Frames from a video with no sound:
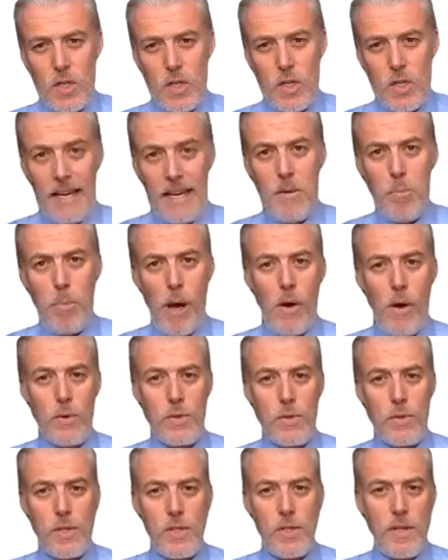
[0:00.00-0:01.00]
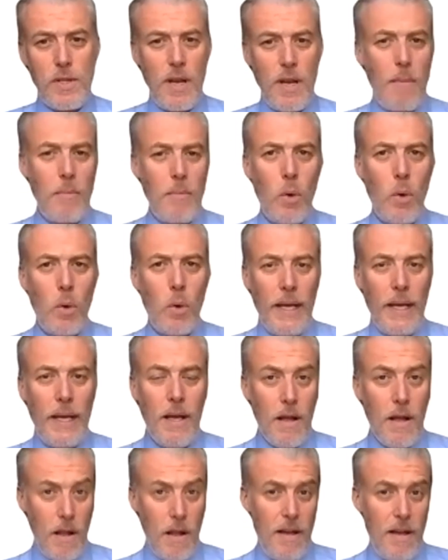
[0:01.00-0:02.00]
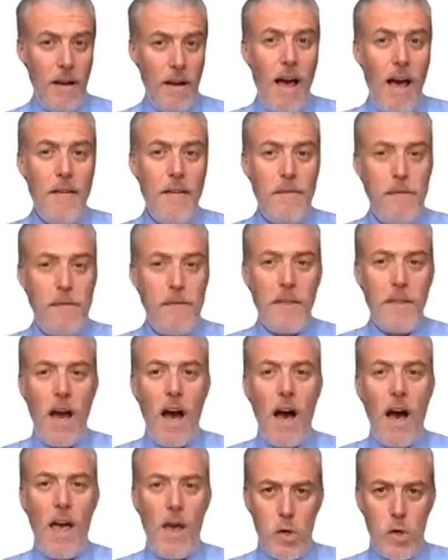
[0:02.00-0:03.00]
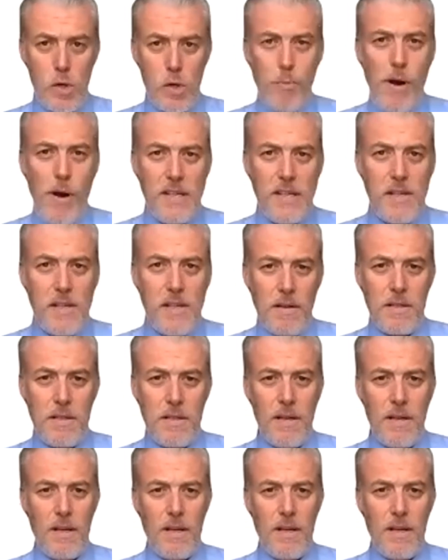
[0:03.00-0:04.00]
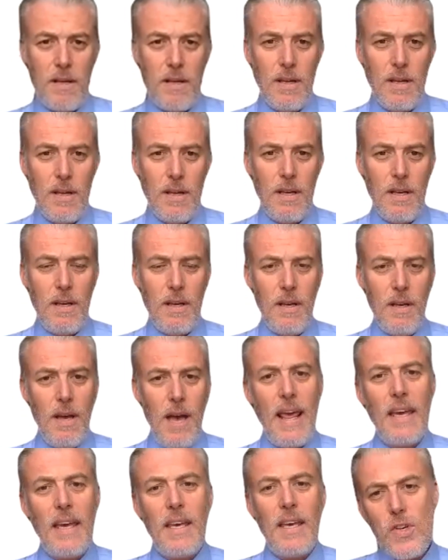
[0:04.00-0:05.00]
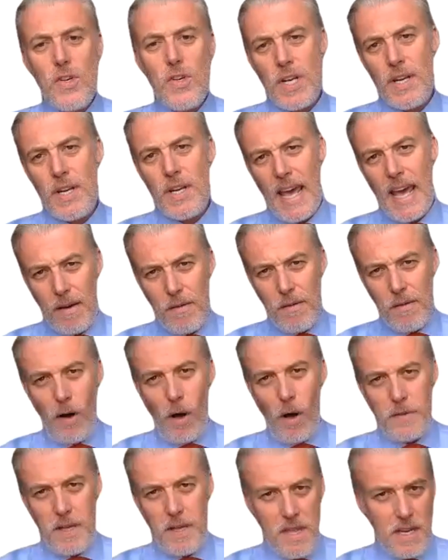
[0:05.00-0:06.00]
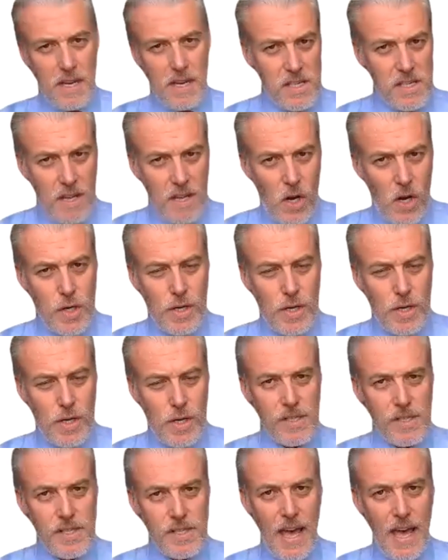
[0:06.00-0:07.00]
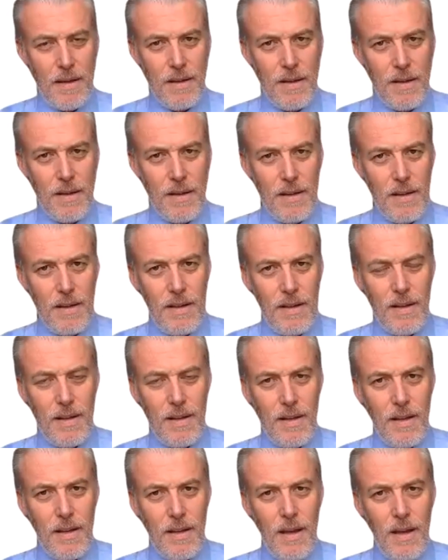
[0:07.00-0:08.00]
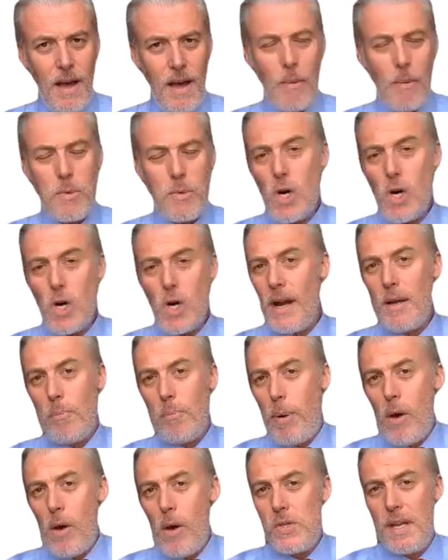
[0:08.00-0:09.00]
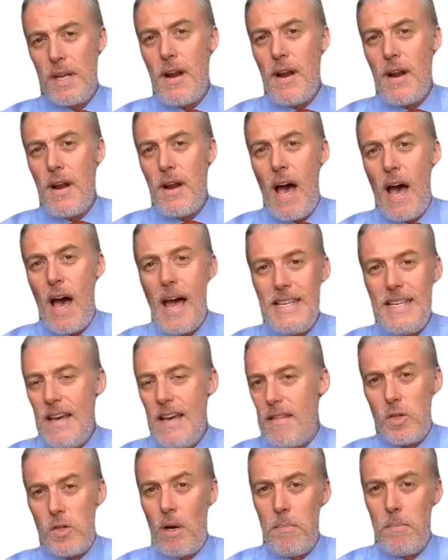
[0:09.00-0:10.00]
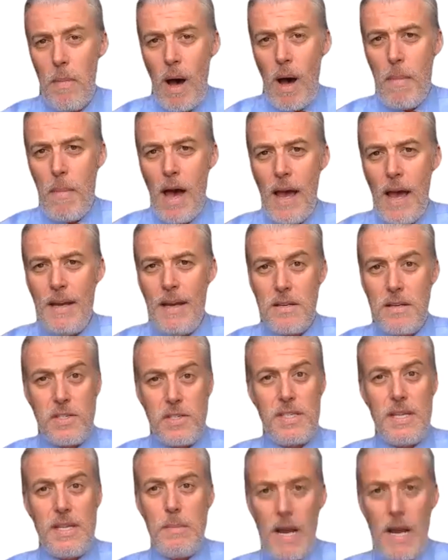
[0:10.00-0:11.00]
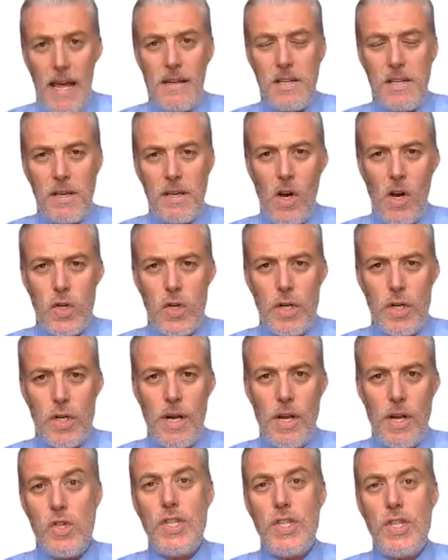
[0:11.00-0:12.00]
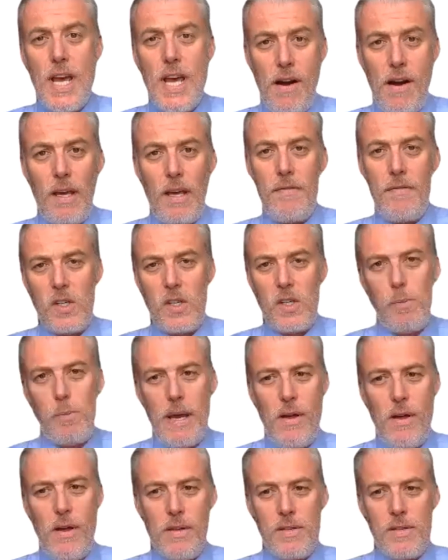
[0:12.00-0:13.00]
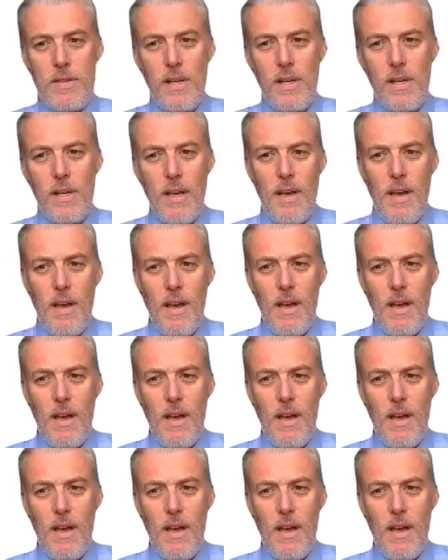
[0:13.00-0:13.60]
in my LinkedIn posts that I'm calling The Life of the IOSH President. And I encourage you to get involved in the discussions there. I'm trying to post an idea that's on my mind and stimulate discussion and sharing of experience.